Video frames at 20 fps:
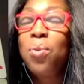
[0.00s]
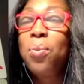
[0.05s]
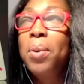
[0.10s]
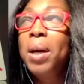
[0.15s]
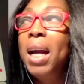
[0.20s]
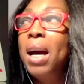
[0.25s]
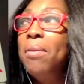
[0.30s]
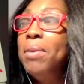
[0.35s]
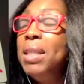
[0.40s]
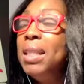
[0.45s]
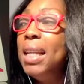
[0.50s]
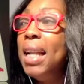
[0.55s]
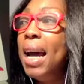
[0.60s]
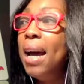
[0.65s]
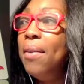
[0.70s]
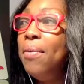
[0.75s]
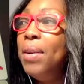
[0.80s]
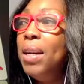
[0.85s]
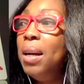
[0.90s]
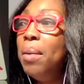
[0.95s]
What I was
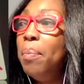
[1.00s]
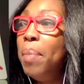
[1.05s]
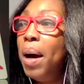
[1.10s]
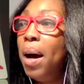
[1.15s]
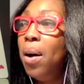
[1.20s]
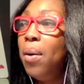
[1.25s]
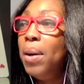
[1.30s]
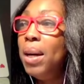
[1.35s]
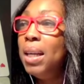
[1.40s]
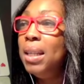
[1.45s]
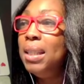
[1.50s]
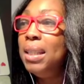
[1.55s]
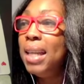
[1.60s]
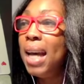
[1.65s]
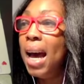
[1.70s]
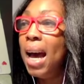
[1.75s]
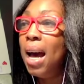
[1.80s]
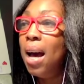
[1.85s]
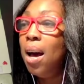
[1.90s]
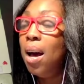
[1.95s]
laughing about is
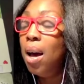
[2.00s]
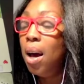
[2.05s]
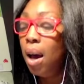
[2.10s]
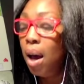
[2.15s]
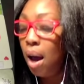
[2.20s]
that,